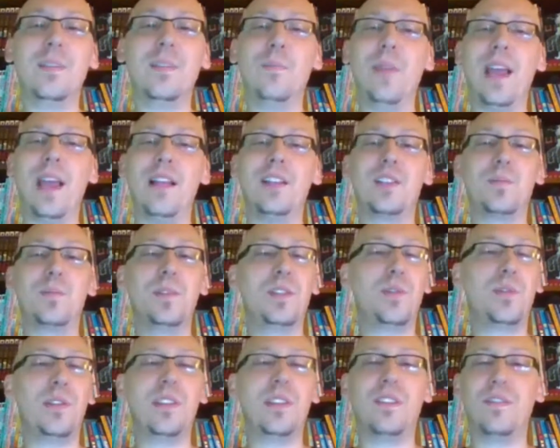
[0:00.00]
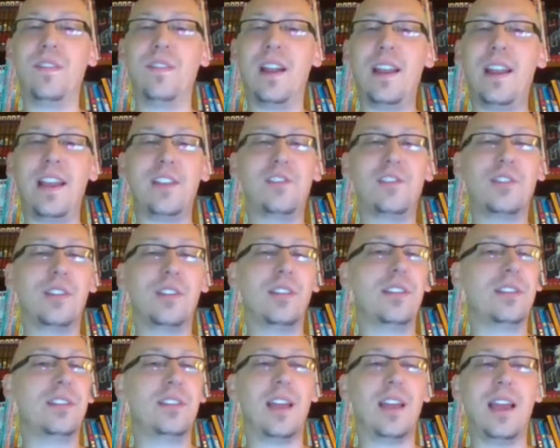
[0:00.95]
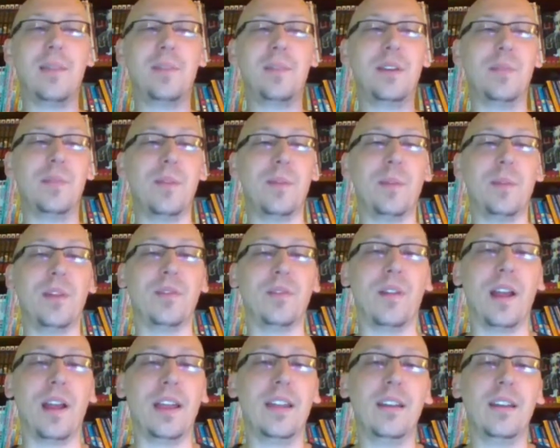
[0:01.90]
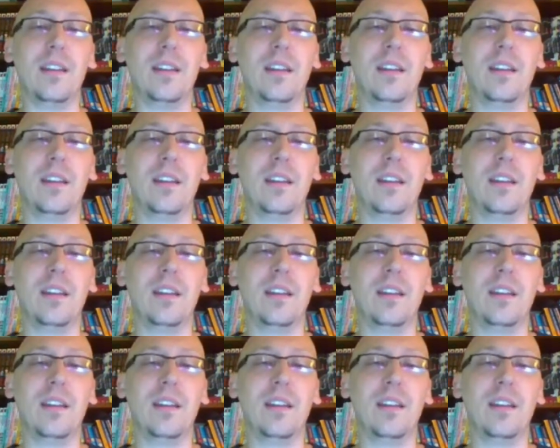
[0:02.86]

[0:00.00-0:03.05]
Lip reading: balance between the financial and the time commitment, right?